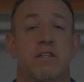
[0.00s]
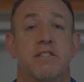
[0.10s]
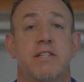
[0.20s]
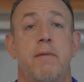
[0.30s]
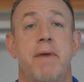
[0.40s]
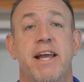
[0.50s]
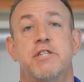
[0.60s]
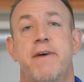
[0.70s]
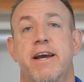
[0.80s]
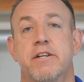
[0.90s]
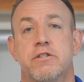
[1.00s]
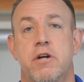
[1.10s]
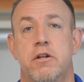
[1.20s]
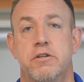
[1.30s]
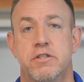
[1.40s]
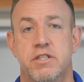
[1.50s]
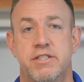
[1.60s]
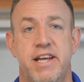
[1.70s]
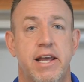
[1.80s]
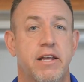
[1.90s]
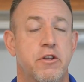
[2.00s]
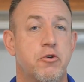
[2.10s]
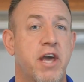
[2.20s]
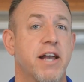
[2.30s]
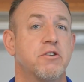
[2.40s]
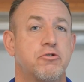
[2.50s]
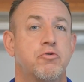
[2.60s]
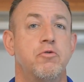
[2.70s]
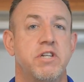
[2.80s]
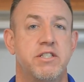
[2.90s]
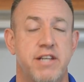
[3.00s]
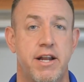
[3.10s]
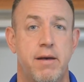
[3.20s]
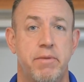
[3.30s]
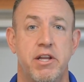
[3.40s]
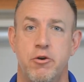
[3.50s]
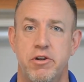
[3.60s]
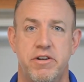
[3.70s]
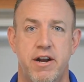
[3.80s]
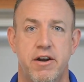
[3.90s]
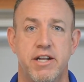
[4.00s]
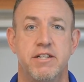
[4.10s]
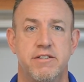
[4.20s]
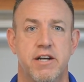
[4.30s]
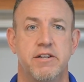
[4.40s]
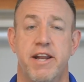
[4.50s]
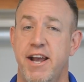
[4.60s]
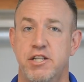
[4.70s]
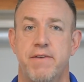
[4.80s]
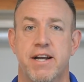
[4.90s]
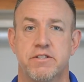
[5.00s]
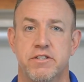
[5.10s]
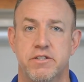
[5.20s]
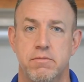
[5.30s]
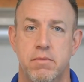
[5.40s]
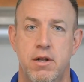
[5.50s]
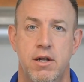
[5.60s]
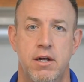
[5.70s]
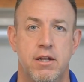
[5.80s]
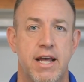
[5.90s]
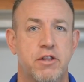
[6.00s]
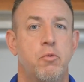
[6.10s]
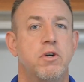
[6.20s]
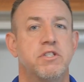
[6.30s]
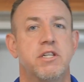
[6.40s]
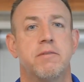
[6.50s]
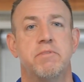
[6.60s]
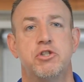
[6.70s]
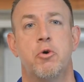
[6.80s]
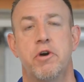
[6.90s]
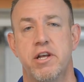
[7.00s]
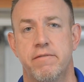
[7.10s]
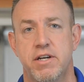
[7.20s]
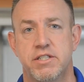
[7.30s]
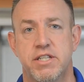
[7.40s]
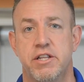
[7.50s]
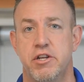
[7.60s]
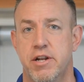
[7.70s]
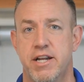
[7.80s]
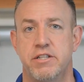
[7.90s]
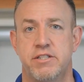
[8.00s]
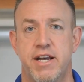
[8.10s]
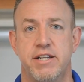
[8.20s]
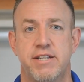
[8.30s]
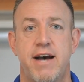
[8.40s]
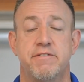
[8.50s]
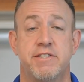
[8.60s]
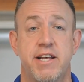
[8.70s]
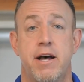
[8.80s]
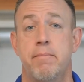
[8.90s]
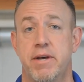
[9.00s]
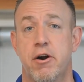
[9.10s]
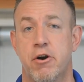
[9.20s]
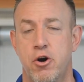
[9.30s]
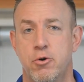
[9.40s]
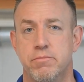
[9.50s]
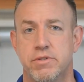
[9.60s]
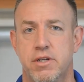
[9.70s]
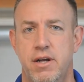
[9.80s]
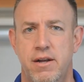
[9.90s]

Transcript: Some HVAC installers say you can't truly set up a unitary ducted HVAC system like the ones that the majority of us in the United States have set up in our homes.